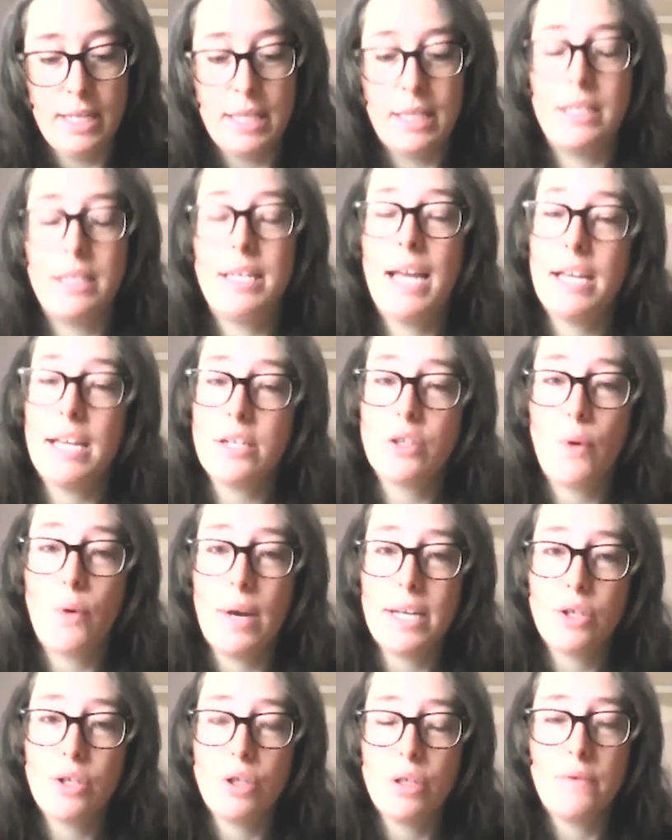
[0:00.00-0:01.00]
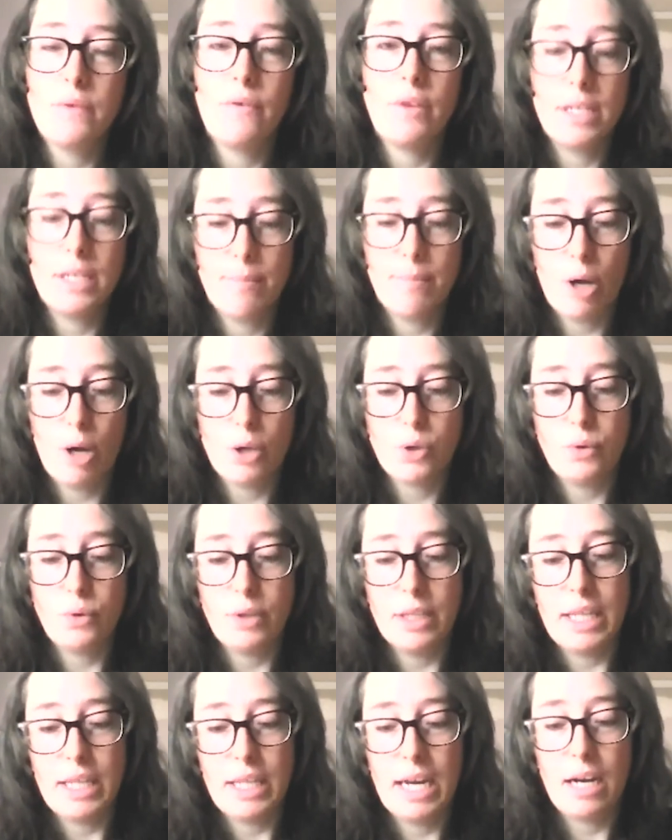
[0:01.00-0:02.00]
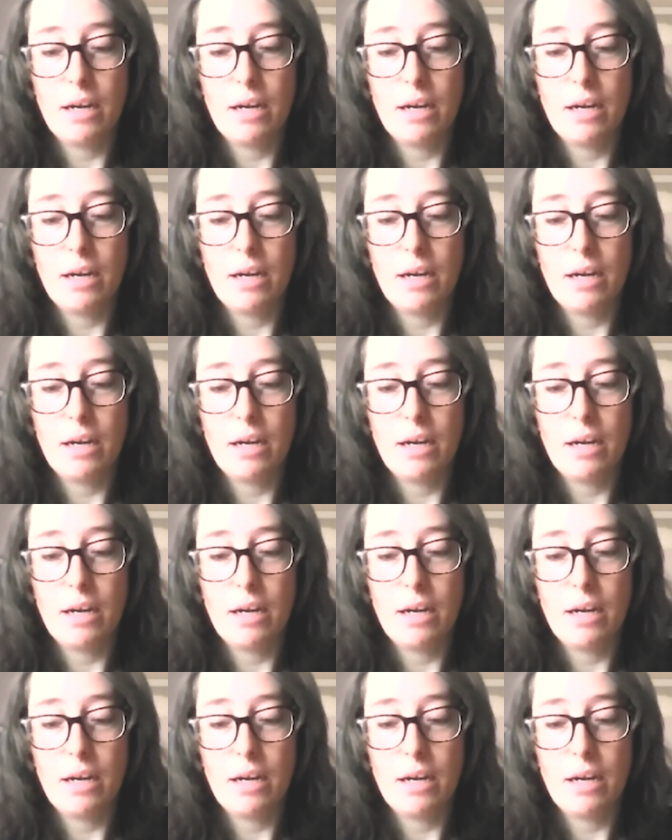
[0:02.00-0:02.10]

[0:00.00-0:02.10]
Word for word: The test questions for this module in the year